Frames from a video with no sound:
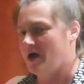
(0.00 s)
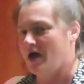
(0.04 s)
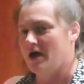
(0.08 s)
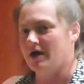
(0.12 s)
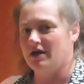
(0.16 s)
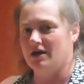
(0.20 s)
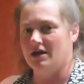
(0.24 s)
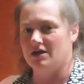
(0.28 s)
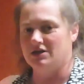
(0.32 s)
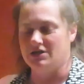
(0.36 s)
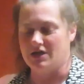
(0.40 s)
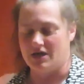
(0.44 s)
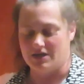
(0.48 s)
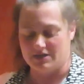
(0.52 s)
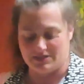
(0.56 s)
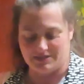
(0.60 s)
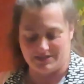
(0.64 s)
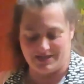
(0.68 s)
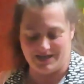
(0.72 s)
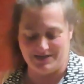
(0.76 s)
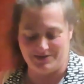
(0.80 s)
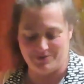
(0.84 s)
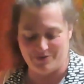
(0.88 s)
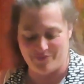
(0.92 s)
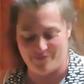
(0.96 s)
going to
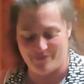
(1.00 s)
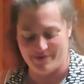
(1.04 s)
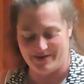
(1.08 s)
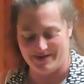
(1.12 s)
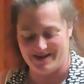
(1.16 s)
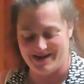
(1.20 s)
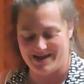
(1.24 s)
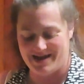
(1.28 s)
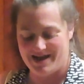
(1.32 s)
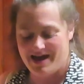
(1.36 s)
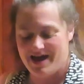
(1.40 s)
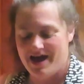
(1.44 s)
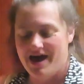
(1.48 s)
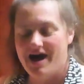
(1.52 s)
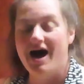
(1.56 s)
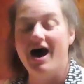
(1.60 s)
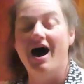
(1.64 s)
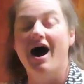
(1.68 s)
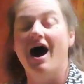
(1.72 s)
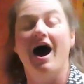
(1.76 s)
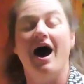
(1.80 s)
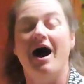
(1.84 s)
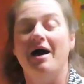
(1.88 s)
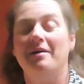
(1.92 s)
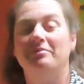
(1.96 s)
test it, but
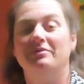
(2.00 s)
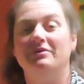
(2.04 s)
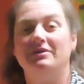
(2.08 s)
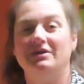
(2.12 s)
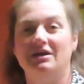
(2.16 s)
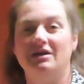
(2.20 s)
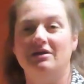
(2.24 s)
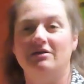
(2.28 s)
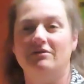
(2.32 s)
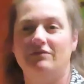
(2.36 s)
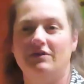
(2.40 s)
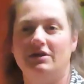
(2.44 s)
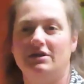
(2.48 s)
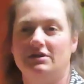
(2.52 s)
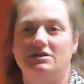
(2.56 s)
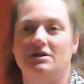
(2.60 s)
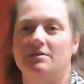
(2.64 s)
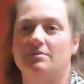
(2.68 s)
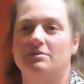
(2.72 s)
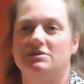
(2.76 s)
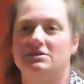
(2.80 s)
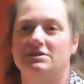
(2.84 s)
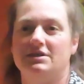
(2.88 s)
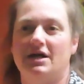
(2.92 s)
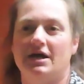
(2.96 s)
I believe it
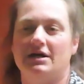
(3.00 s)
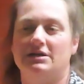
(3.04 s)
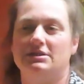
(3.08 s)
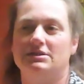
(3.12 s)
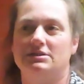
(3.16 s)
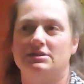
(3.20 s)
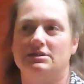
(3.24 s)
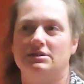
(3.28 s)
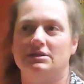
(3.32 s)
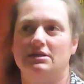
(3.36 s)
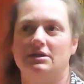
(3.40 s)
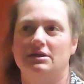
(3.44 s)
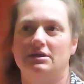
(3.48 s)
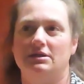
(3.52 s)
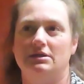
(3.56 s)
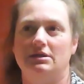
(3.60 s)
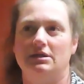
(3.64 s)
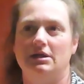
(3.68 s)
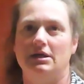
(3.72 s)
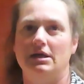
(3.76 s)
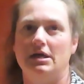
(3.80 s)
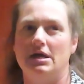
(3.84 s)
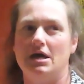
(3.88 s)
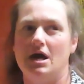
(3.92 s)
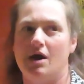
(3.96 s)
double stacks,
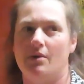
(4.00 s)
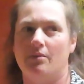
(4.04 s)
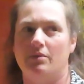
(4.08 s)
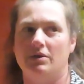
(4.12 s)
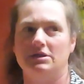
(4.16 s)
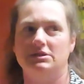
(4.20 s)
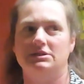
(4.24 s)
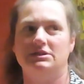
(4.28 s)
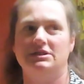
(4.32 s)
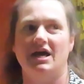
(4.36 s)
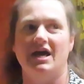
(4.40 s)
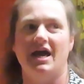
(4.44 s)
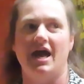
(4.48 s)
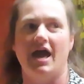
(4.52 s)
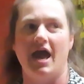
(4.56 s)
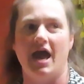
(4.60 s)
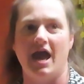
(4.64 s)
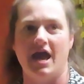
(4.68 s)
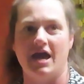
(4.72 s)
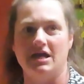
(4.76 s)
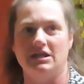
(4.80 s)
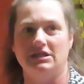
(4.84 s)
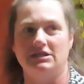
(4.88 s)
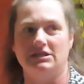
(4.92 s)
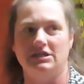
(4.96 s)
I want to say
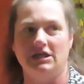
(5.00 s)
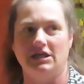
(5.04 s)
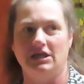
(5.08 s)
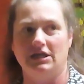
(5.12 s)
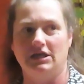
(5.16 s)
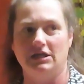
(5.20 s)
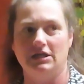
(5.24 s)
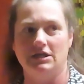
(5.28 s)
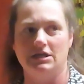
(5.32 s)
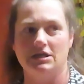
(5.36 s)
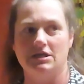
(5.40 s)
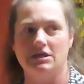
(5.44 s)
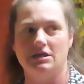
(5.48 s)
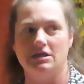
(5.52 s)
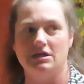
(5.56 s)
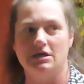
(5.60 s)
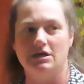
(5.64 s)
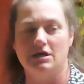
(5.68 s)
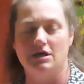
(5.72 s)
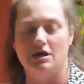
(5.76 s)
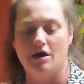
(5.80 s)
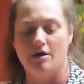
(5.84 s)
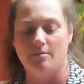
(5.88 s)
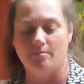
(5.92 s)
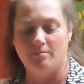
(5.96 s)
18,
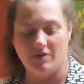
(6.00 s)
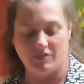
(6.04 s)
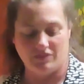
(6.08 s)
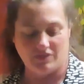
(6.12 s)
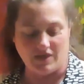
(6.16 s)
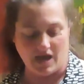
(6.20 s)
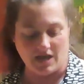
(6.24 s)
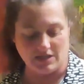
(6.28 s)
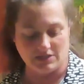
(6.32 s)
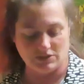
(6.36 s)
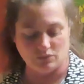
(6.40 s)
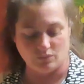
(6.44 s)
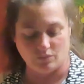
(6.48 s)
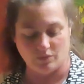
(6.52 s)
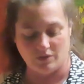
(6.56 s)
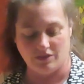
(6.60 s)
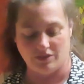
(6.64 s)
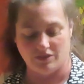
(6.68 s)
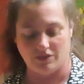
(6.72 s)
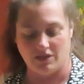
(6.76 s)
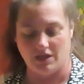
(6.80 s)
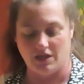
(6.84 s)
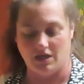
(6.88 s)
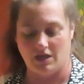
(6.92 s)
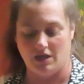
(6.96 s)
but that's
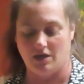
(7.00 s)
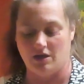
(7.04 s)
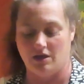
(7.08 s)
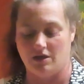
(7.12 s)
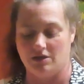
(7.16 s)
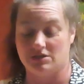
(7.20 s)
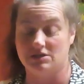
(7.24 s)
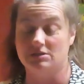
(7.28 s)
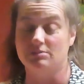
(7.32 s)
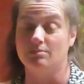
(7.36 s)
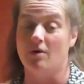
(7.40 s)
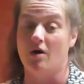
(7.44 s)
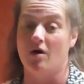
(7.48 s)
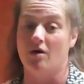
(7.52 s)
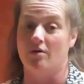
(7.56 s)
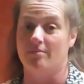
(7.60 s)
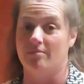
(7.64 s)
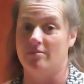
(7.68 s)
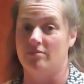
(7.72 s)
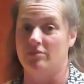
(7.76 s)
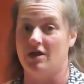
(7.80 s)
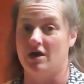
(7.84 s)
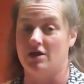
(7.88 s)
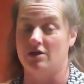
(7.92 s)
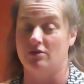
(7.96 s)
with the
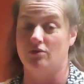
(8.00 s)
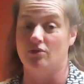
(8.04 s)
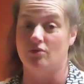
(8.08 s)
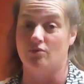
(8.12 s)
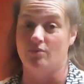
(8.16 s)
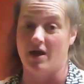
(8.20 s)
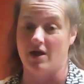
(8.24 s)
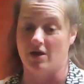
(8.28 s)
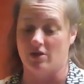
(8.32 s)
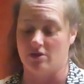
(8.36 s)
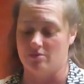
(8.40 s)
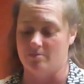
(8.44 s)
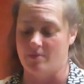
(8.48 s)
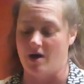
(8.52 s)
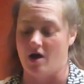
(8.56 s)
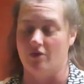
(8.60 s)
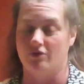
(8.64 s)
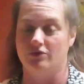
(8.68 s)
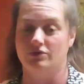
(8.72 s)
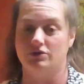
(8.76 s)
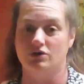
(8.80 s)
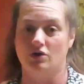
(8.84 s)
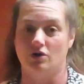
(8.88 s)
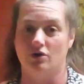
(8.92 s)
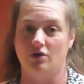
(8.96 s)
small, the regular
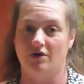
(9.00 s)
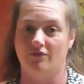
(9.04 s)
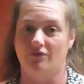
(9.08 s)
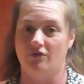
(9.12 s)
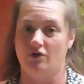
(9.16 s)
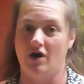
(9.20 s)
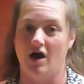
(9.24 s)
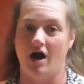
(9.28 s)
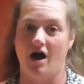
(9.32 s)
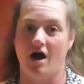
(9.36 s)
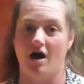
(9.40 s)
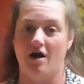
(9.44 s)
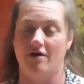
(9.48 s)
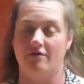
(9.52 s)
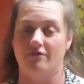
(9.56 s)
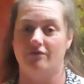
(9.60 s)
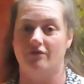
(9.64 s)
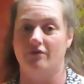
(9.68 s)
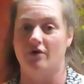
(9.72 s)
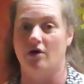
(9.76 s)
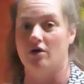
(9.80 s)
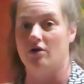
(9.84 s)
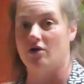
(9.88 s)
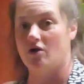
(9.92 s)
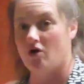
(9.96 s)
mouth. So if you
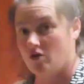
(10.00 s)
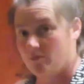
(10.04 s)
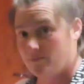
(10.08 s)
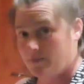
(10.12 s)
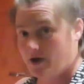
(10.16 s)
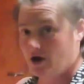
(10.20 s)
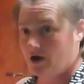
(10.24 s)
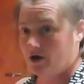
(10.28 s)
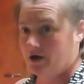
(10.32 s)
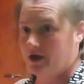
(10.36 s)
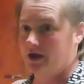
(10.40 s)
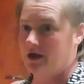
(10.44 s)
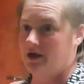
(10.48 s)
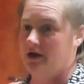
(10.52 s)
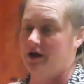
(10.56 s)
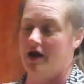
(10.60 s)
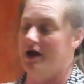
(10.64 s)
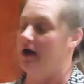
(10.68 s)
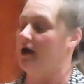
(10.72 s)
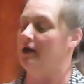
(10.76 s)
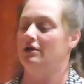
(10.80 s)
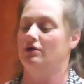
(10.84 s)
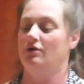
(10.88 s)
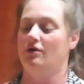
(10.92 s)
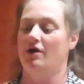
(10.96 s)
have an All-American
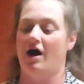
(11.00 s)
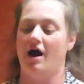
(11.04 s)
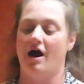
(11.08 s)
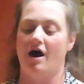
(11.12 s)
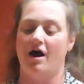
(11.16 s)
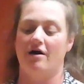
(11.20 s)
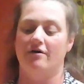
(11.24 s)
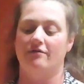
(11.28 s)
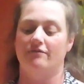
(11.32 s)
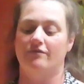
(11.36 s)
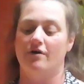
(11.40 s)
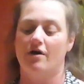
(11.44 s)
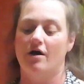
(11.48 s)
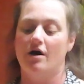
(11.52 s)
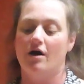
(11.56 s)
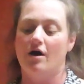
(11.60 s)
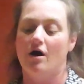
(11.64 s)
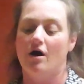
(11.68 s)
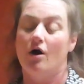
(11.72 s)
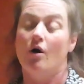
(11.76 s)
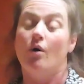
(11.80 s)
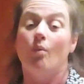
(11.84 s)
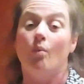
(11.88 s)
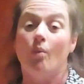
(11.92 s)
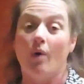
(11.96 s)
and you have
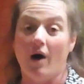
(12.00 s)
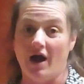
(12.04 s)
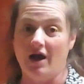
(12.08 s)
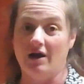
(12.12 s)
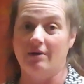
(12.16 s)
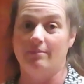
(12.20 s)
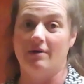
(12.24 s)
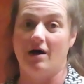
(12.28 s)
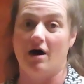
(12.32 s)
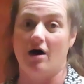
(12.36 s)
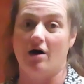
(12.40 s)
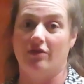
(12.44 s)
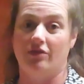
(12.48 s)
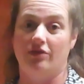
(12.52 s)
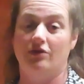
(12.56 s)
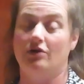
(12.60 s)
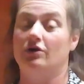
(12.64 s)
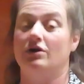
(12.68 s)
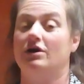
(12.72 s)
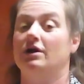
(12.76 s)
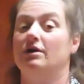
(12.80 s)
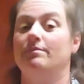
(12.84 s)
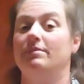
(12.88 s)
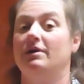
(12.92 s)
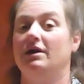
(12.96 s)
wide mouth,
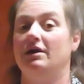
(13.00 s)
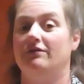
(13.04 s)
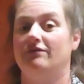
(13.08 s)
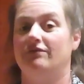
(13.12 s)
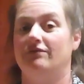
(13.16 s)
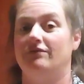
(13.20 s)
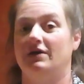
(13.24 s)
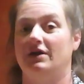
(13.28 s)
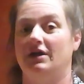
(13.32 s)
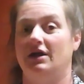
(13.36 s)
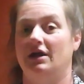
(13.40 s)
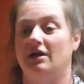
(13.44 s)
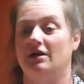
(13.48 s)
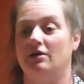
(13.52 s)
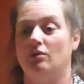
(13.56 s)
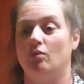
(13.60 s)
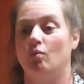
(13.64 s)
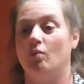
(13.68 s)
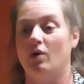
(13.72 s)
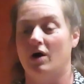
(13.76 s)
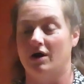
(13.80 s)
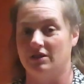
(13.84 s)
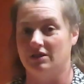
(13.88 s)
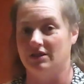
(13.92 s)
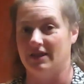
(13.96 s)
you're going to be
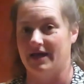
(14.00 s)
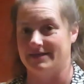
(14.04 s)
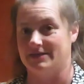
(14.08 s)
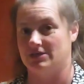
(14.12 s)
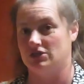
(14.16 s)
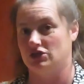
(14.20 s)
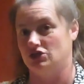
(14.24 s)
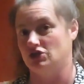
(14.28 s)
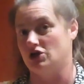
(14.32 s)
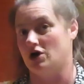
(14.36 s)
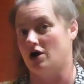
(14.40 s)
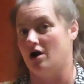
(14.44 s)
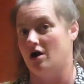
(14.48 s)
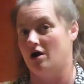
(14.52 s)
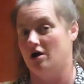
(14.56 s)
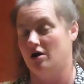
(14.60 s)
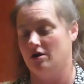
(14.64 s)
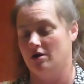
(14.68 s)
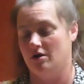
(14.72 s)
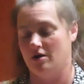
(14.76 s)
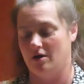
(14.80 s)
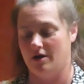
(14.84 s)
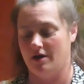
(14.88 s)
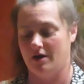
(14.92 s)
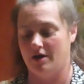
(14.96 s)
fitting one less
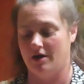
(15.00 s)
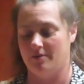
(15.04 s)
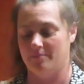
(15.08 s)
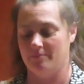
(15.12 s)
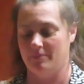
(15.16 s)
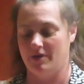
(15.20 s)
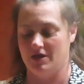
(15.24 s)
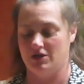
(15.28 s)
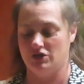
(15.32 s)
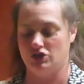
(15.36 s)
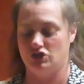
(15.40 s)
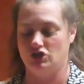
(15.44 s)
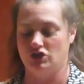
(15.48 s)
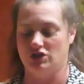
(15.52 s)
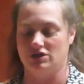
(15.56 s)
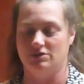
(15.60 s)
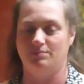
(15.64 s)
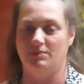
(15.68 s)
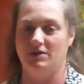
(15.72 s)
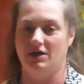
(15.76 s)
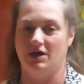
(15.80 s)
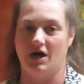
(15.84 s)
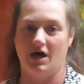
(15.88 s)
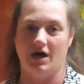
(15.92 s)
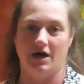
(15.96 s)
jar, and it's
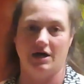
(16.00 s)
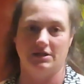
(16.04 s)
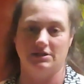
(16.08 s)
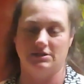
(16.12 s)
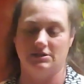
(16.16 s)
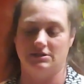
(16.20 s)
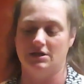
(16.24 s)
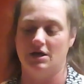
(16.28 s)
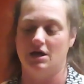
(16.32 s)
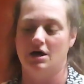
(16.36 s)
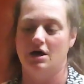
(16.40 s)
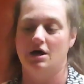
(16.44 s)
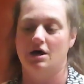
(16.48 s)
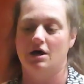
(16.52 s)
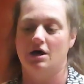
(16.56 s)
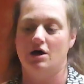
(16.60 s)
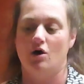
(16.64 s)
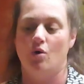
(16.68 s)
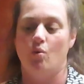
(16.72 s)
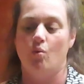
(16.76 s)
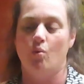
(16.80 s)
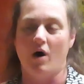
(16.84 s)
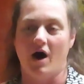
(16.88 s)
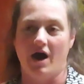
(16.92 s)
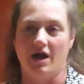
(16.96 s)
just because
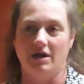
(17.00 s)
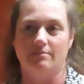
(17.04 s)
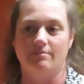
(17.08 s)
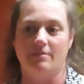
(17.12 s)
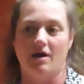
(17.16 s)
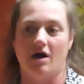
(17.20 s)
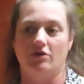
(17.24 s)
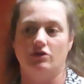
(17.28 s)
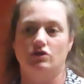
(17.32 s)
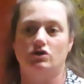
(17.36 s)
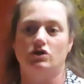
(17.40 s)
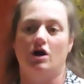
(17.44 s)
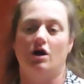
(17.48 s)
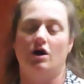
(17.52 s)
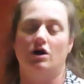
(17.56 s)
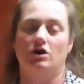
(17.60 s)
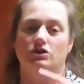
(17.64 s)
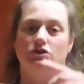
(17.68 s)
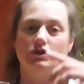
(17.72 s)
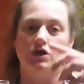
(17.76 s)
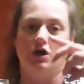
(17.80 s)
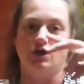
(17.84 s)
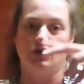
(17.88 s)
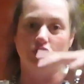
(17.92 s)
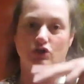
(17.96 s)
wide mouth
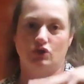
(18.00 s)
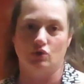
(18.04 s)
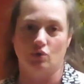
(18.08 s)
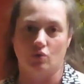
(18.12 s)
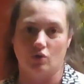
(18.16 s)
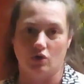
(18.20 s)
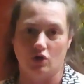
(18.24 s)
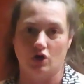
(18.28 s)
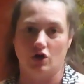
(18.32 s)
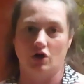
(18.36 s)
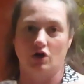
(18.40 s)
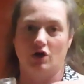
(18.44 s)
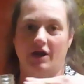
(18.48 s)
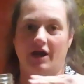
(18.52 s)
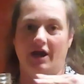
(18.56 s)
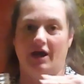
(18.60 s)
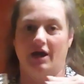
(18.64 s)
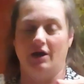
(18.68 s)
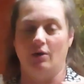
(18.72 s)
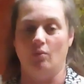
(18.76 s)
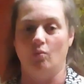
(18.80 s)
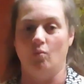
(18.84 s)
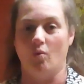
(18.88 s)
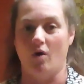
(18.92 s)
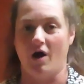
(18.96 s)
jars are shorter
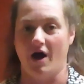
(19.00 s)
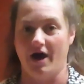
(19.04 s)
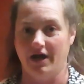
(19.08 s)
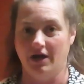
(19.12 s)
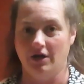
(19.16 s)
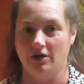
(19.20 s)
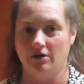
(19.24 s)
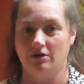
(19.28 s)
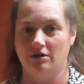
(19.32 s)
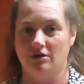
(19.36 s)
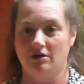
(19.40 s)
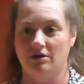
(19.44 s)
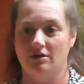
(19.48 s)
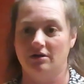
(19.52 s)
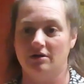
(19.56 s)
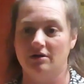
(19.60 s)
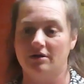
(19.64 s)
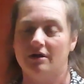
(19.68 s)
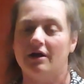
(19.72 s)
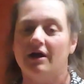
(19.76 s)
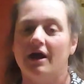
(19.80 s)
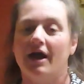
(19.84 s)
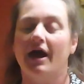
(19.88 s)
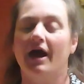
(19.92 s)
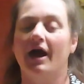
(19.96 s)
and wider,
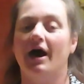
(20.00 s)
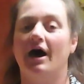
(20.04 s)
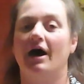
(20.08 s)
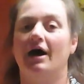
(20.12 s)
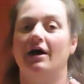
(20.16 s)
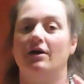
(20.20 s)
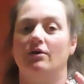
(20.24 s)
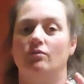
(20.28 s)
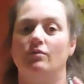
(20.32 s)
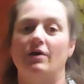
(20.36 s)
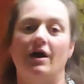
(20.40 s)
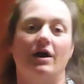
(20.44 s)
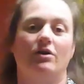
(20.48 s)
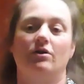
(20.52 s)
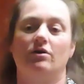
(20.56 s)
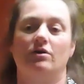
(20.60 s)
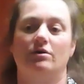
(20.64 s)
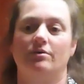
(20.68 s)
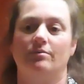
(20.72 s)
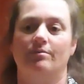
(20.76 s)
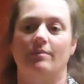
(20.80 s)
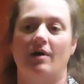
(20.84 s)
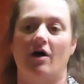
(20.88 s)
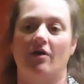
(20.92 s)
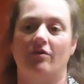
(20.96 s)
and
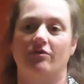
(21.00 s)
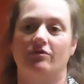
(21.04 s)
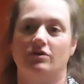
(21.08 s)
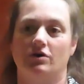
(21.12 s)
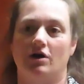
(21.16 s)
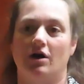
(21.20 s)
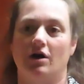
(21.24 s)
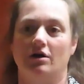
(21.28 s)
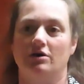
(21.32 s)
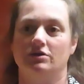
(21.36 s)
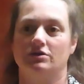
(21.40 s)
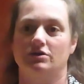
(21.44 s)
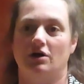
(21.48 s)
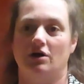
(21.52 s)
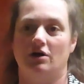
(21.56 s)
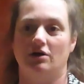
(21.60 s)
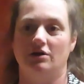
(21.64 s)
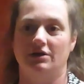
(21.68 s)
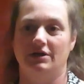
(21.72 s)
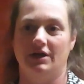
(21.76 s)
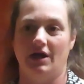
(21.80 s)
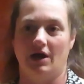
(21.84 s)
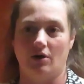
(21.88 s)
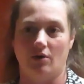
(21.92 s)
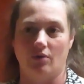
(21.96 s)
regular mouth jars are
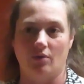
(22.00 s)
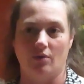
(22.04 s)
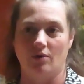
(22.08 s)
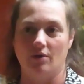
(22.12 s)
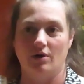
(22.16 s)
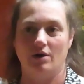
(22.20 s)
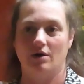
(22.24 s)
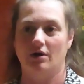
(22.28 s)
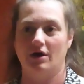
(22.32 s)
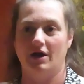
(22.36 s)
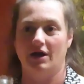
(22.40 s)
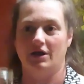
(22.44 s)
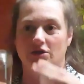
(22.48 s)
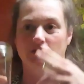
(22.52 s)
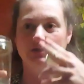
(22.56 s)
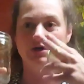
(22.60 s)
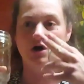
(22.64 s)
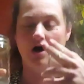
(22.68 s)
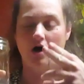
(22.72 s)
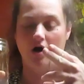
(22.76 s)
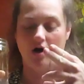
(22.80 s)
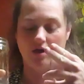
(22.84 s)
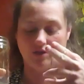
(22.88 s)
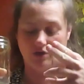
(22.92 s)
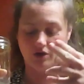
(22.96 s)
narrower and
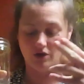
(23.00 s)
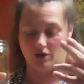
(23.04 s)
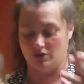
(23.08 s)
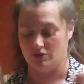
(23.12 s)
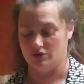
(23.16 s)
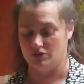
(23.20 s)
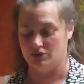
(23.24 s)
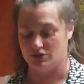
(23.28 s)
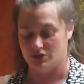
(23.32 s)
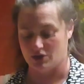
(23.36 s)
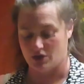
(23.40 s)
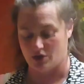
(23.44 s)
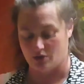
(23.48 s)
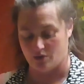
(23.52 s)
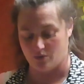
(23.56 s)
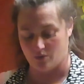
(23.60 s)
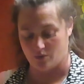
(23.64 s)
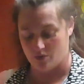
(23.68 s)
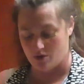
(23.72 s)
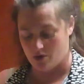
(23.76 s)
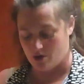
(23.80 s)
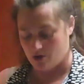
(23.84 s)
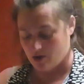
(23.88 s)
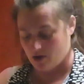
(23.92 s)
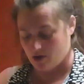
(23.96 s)
taller. So